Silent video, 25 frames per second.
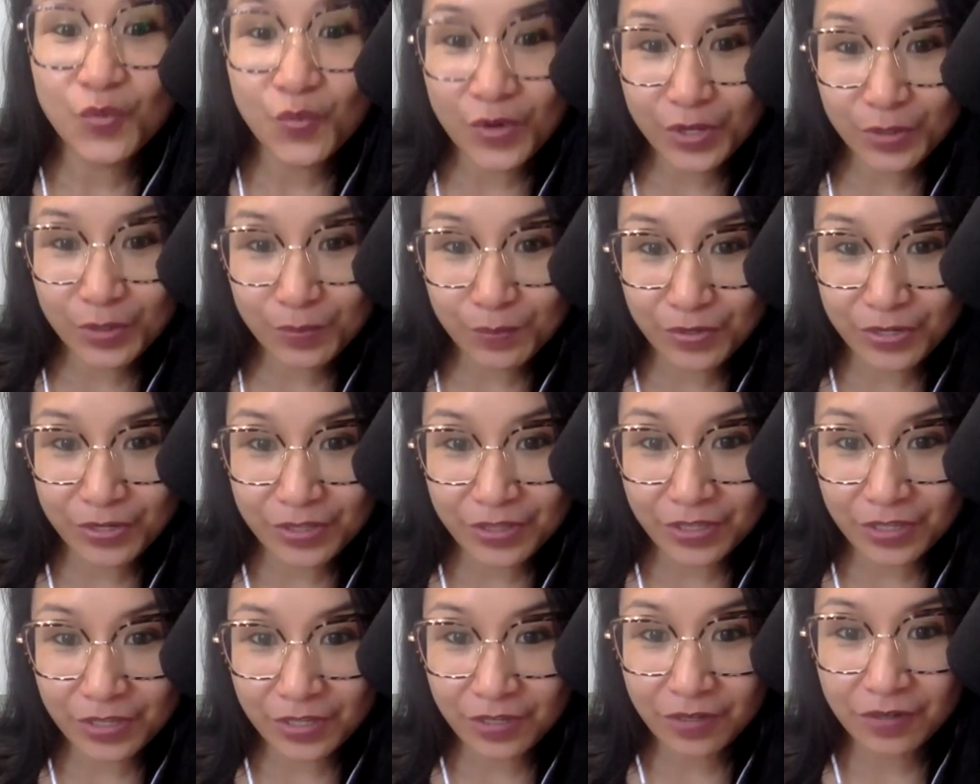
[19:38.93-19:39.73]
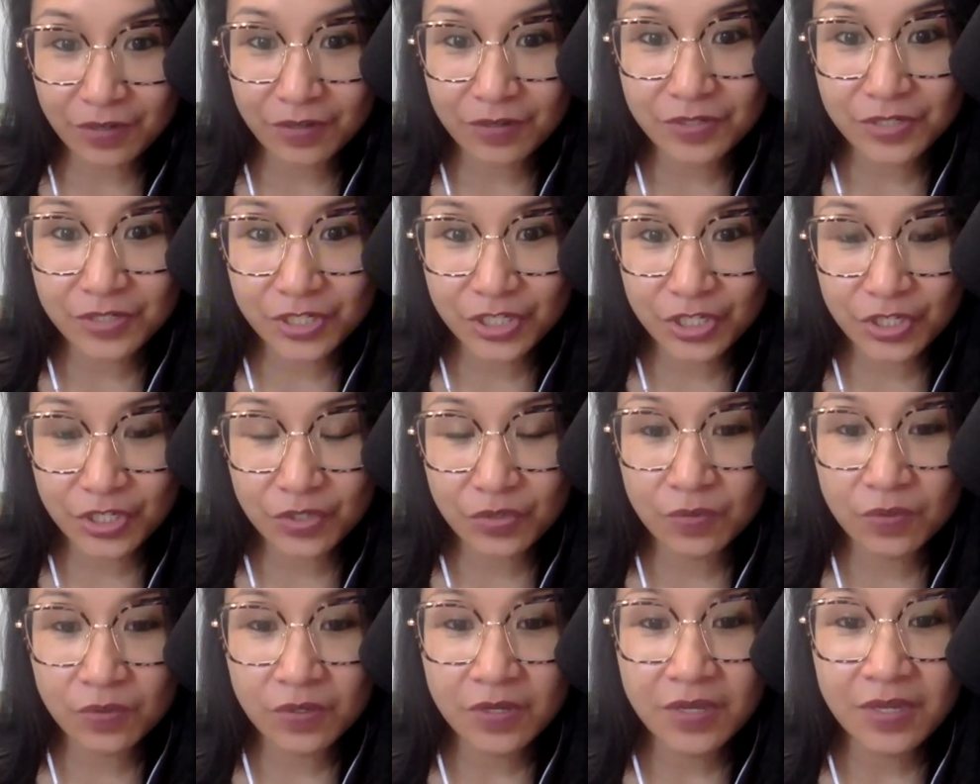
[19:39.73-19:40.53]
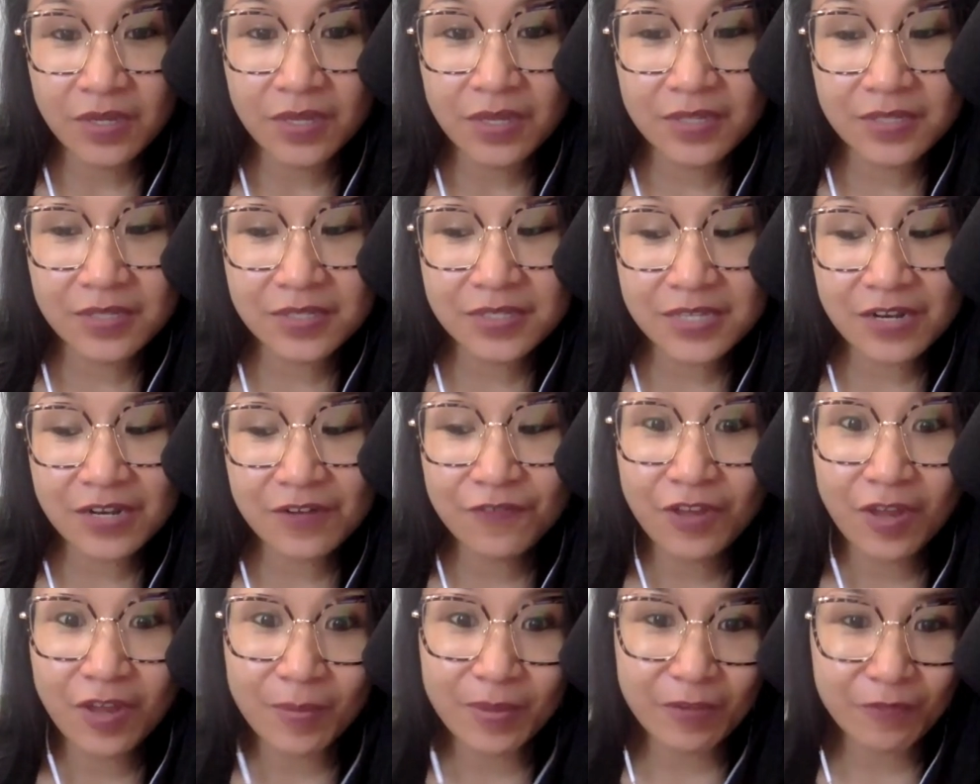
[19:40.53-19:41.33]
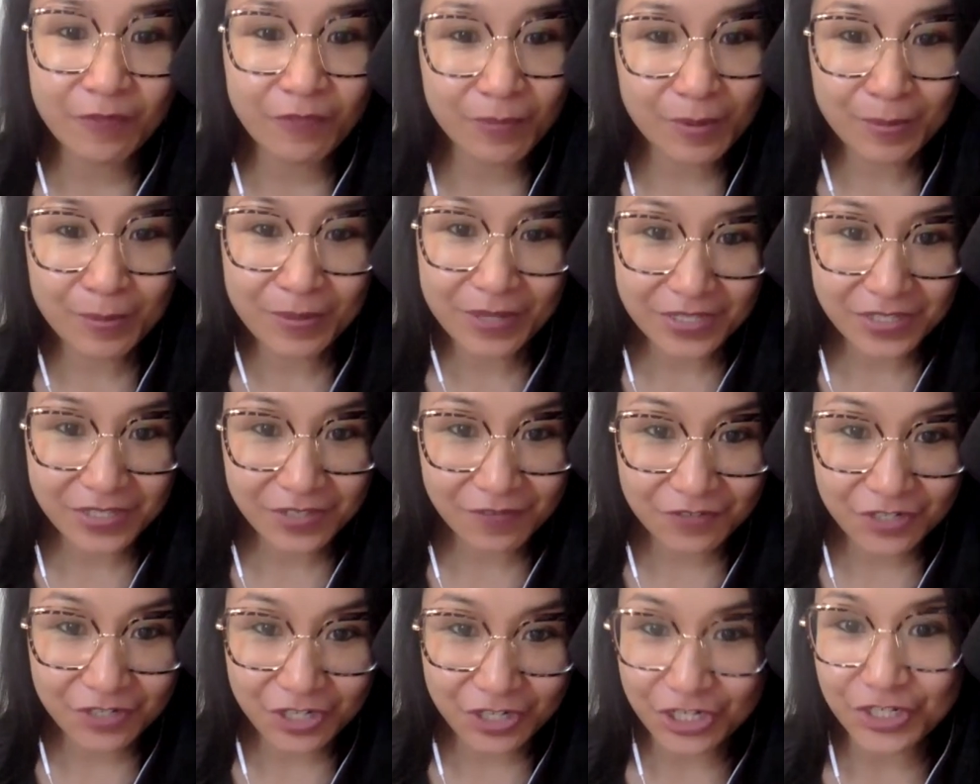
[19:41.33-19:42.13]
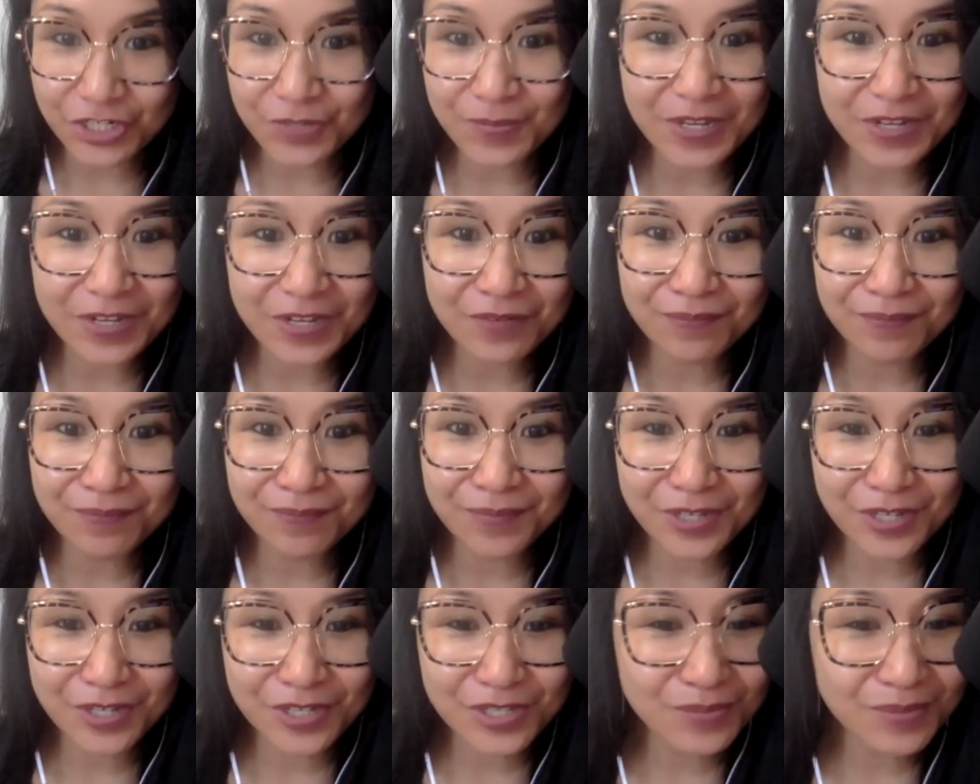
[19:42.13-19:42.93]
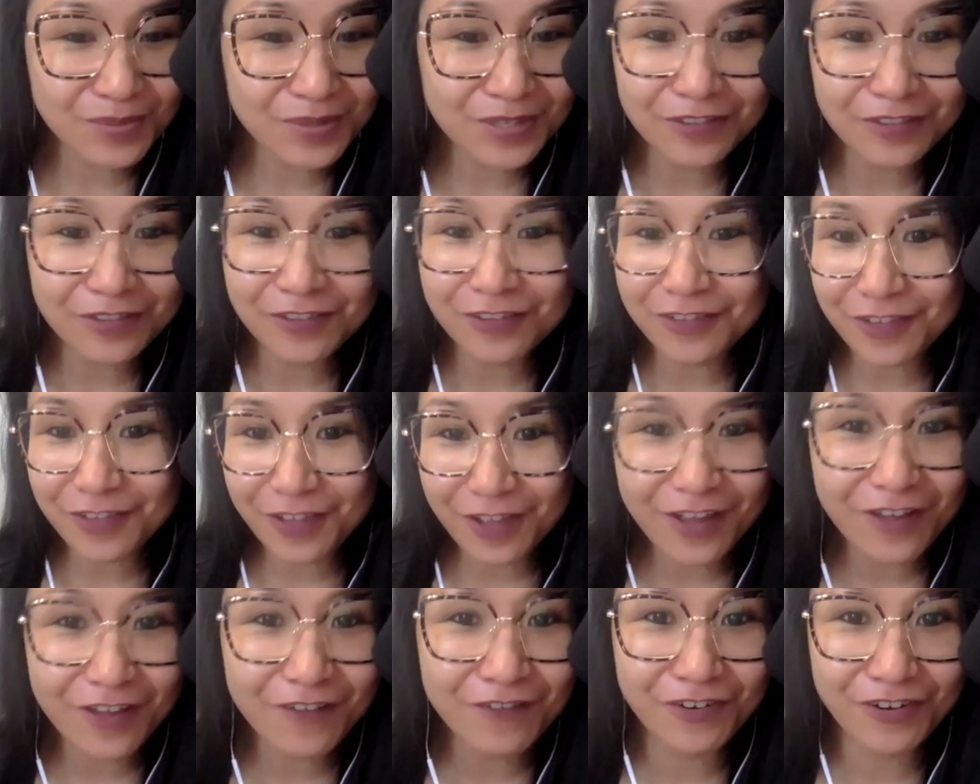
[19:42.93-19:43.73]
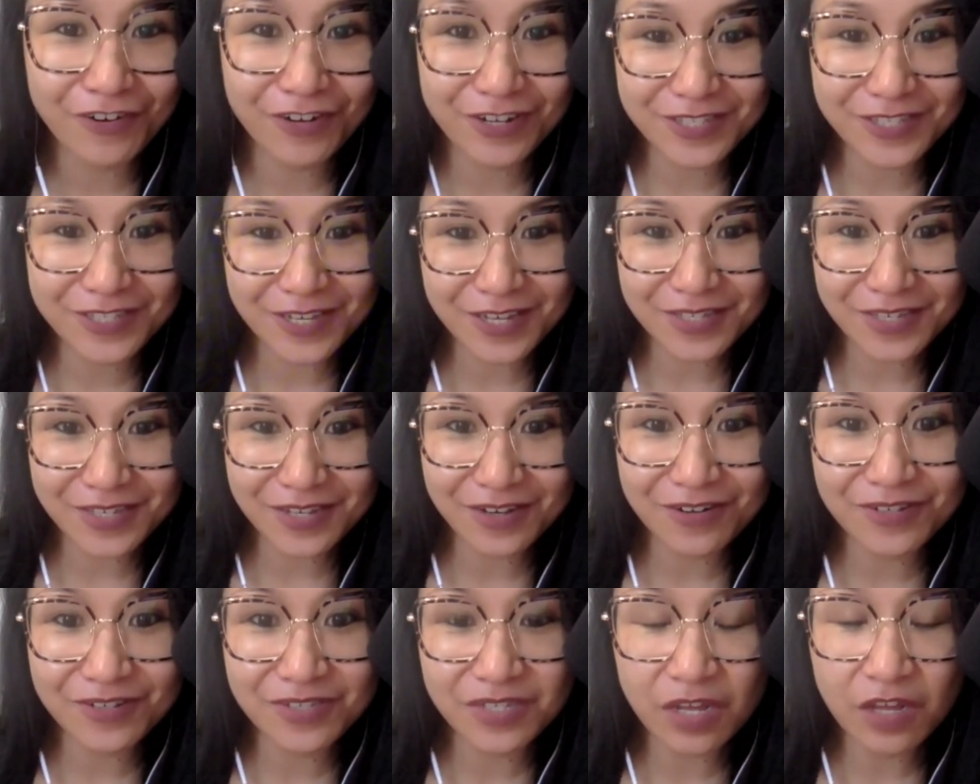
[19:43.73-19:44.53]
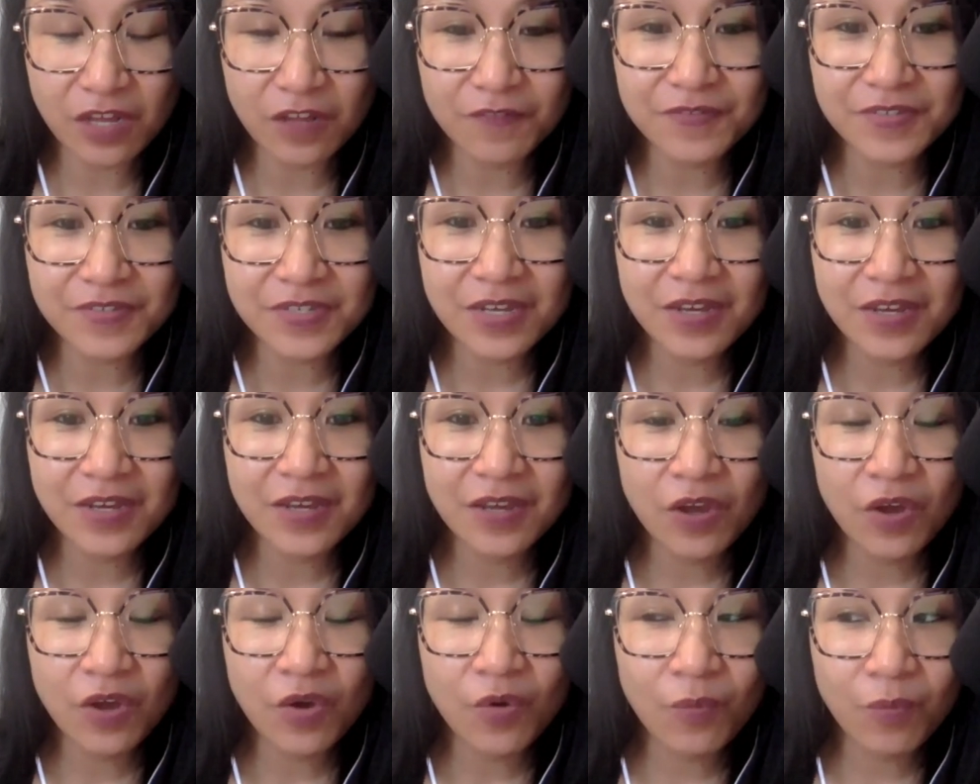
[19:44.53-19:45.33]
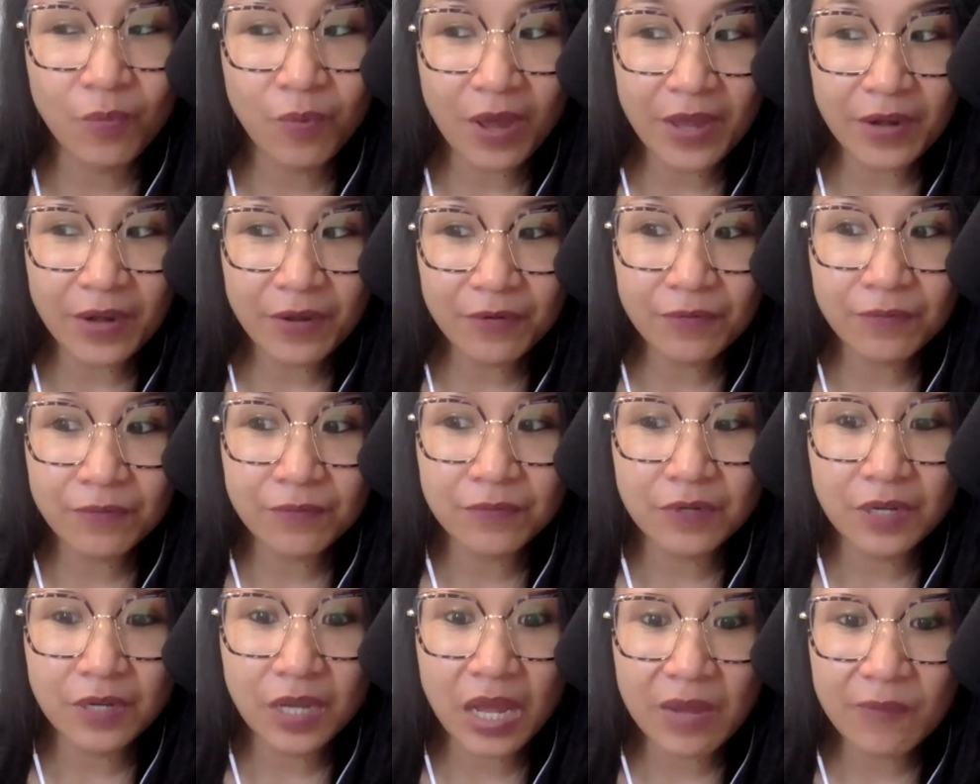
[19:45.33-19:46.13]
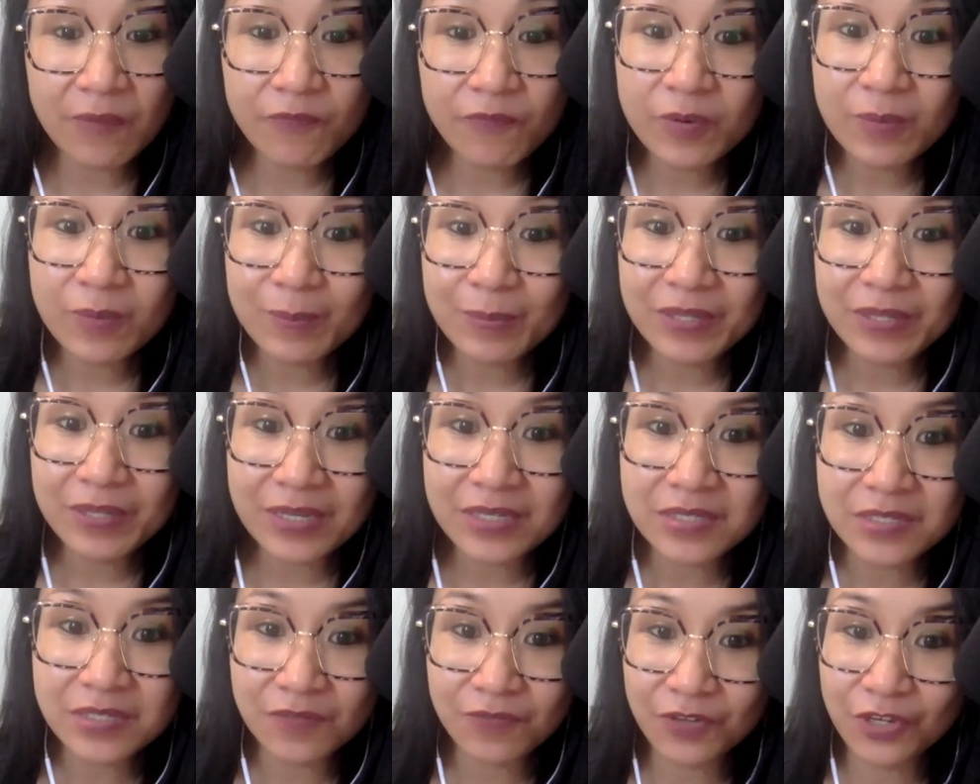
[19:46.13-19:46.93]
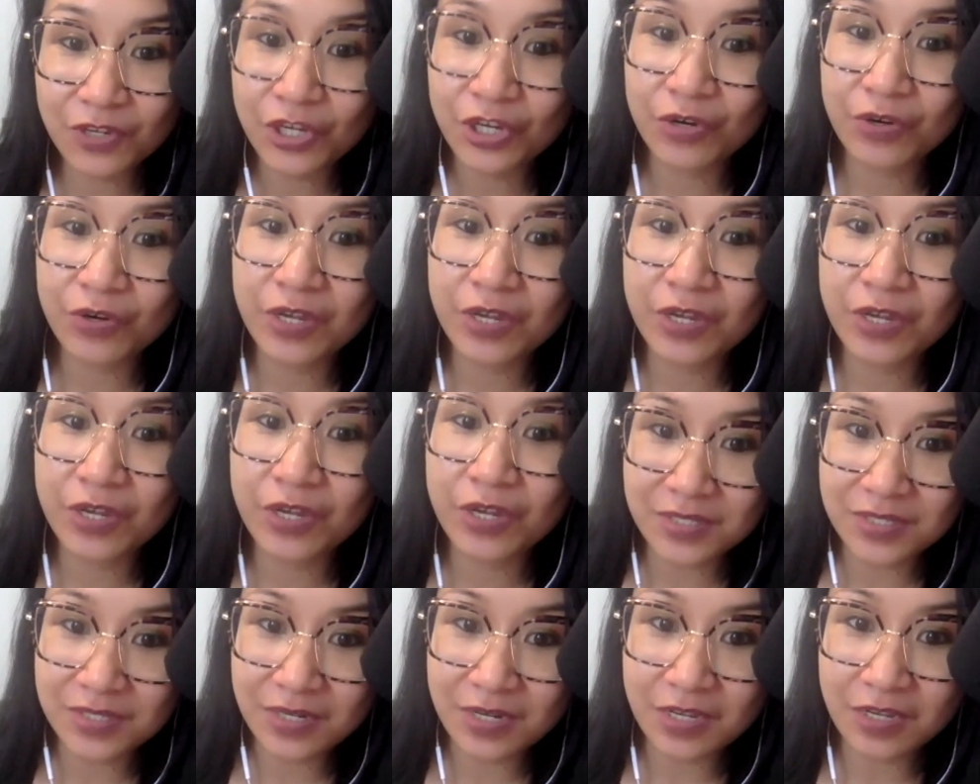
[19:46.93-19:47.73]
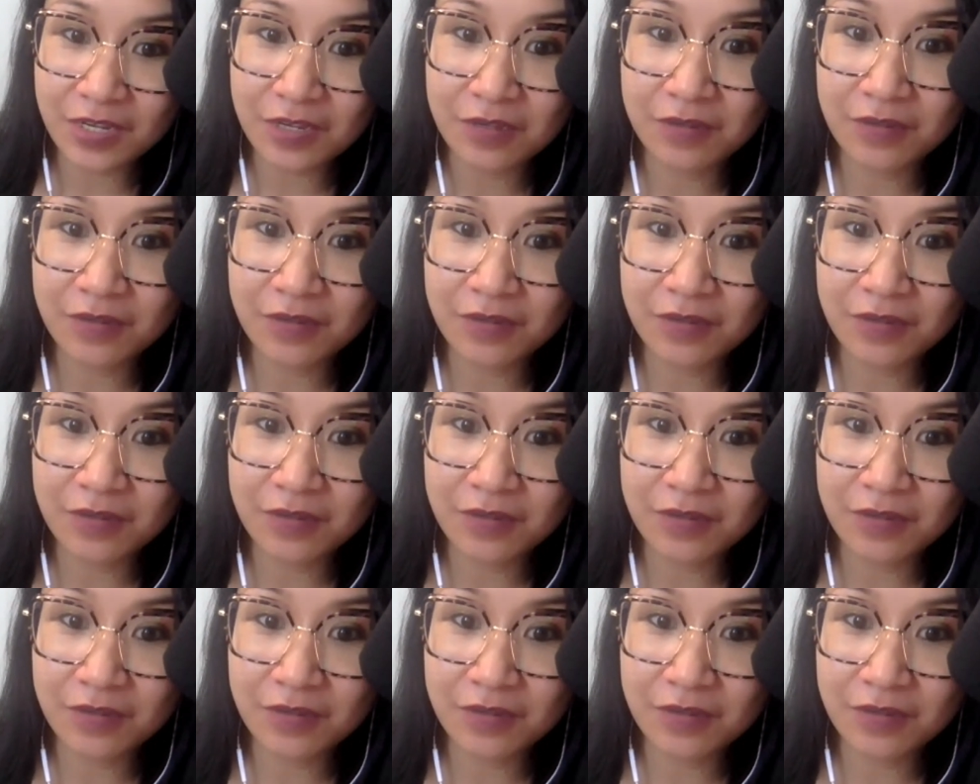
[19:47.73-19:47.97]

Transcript: one breathing, two, instead of coming from a place of judgment because we love criticizing ourselves, why don't come from a place of curiosity?